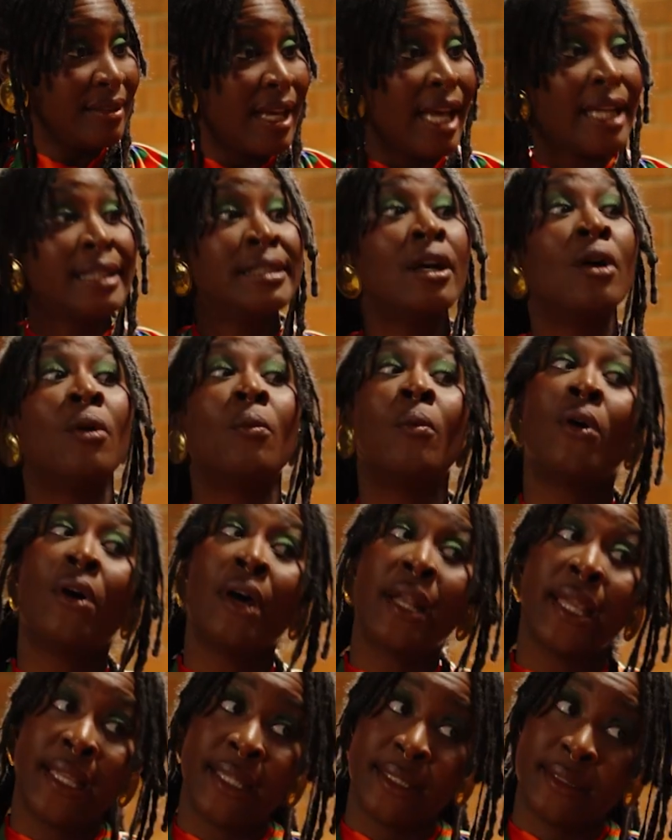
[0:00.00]
I don't
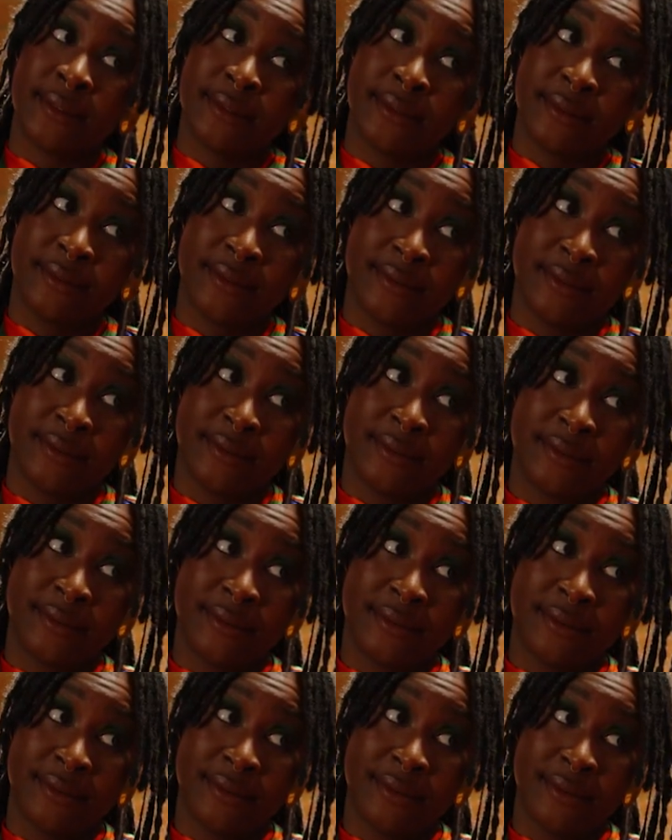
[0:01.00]
want it.
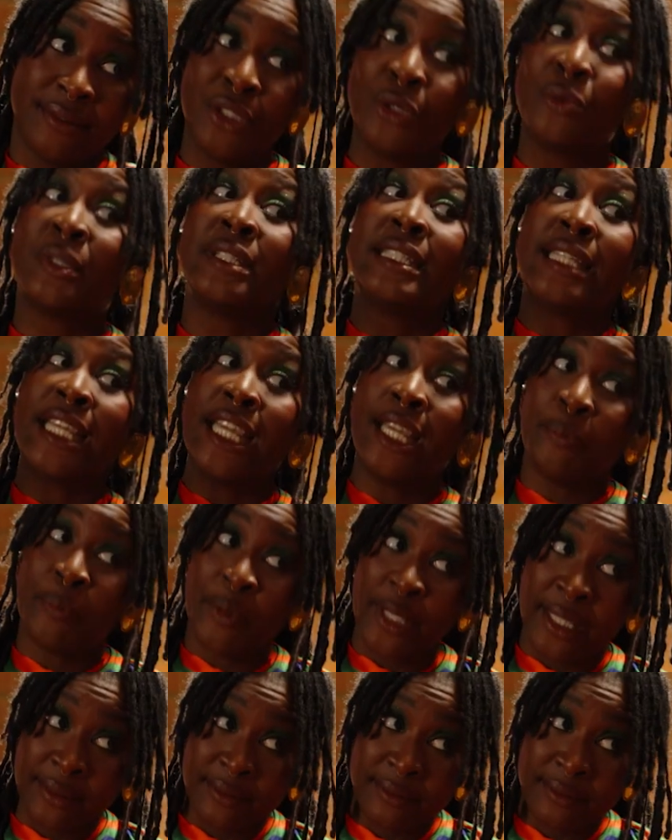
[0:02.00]
You can keep it.